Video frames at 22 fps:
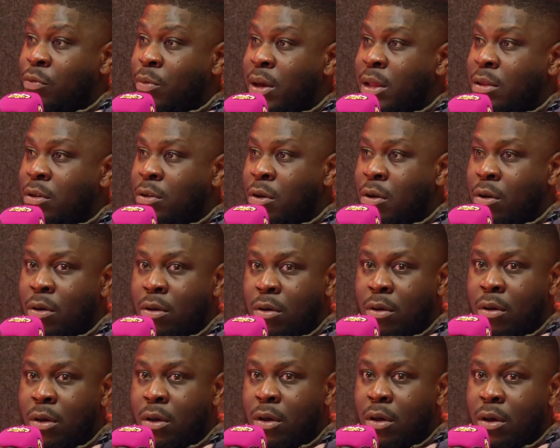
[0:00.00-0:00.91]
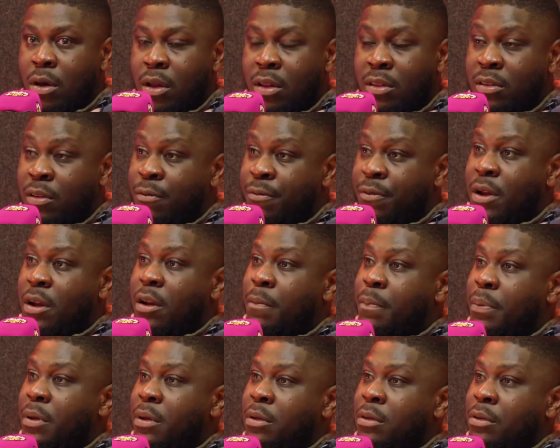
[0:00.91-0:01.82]
when you're
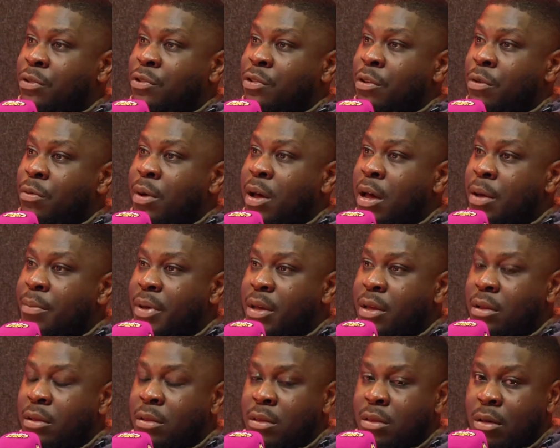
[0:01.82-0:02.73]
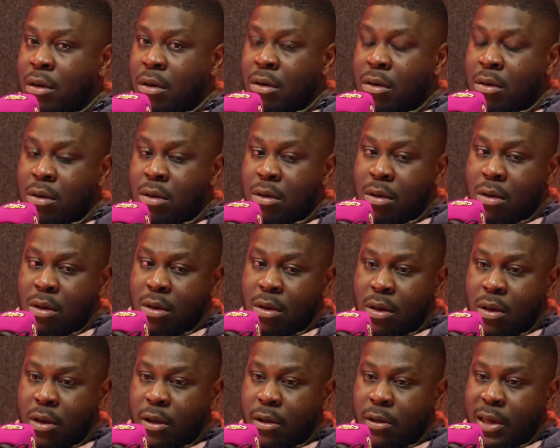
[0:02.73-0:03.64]
developing, do you know what I mean? So,
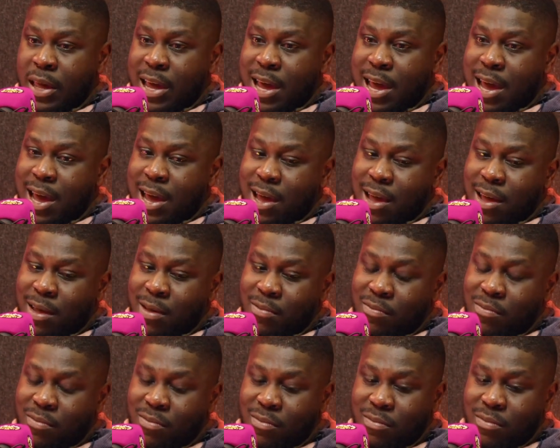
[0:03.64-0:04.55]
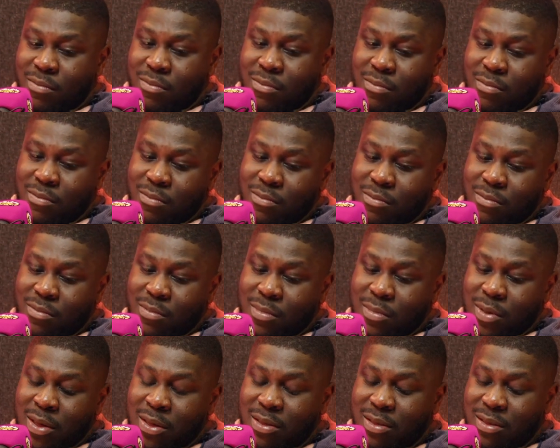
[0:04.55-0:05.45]
yeah,
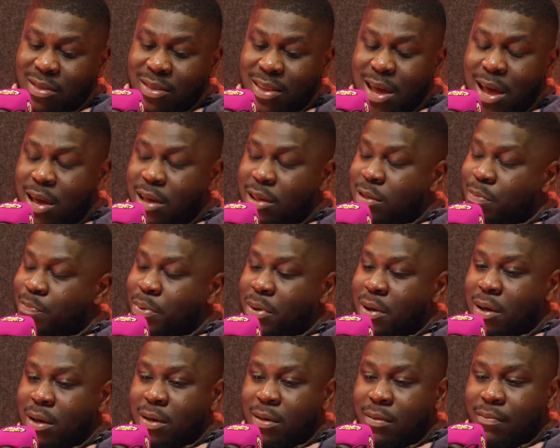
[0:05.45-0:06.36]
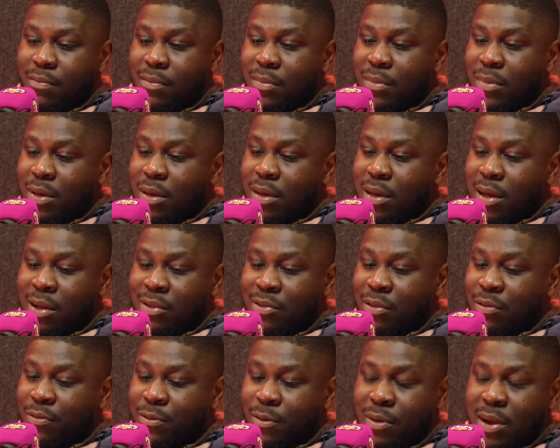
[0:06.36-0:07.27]
it's nice, but I
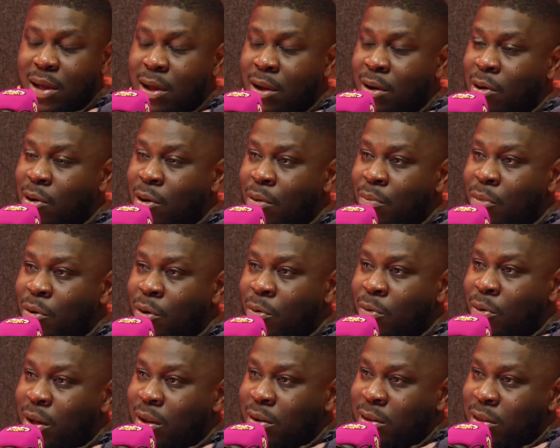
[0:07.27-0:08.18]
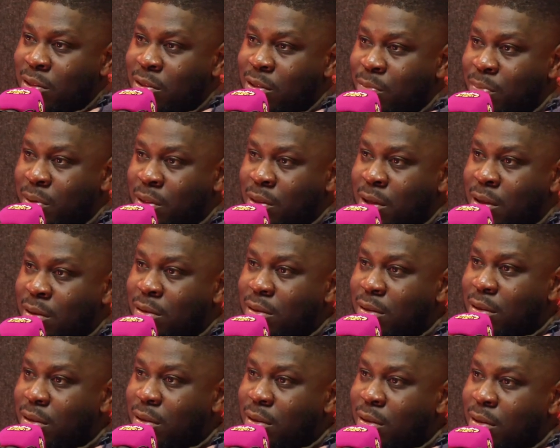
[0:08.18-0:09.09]
just feel like a lot more work needs to be
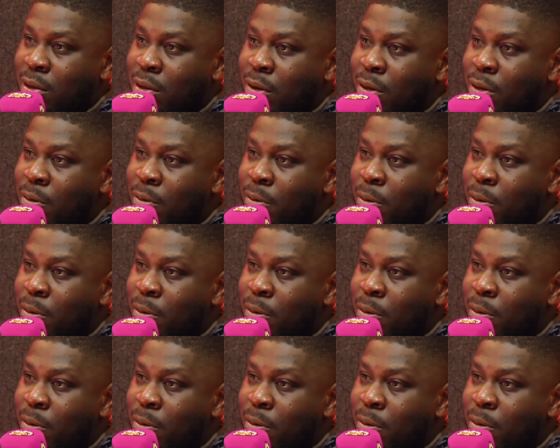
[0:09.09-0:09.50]
done, you know.